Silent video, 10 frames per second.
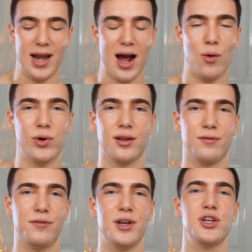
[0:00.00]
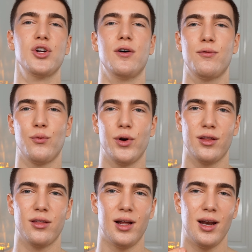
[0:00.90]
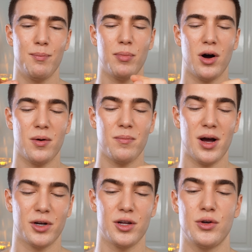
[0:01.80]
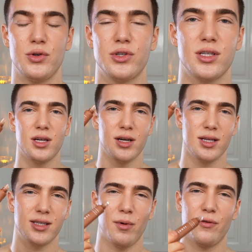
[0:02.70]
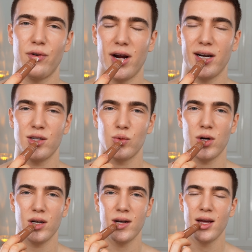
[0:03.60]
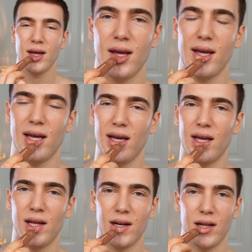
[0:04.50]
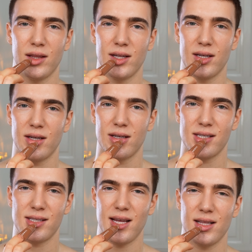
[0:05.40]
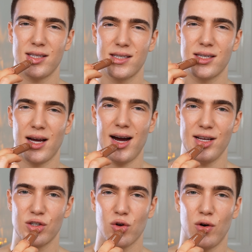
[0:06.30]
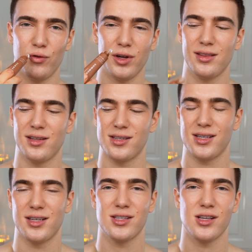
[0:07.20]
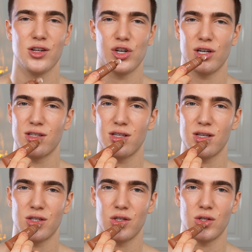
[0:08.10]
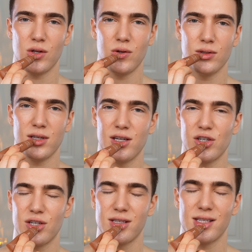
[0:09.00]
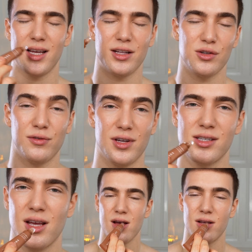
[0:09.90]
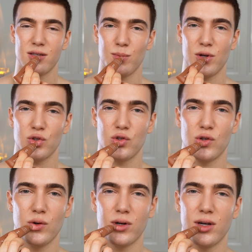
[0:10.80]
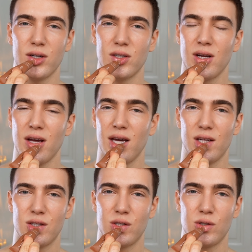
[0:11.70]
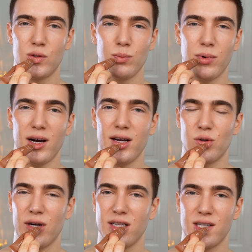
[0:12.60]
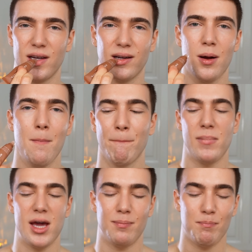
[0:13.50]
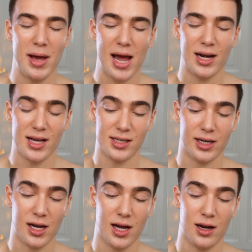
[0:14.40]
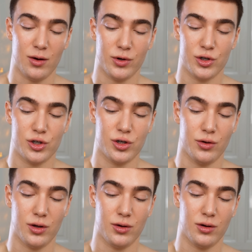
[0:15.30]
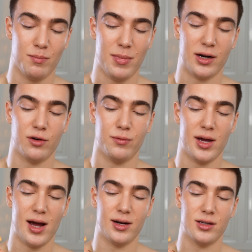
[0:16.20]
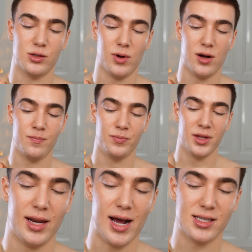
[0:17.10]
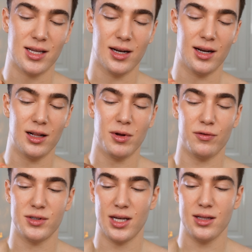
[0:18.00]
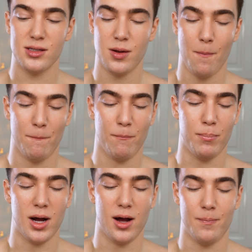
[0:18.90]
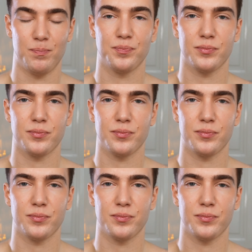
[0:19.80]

now we can finish off with a lip balm. I'm going to use the Summer Fridays one in the scent Iced Coffee. This is just so delicious. The scent of this smells so good. It's super hydrating. It barely has any color. I want to show you on the back of my hand as well. It has a little bit of tint, but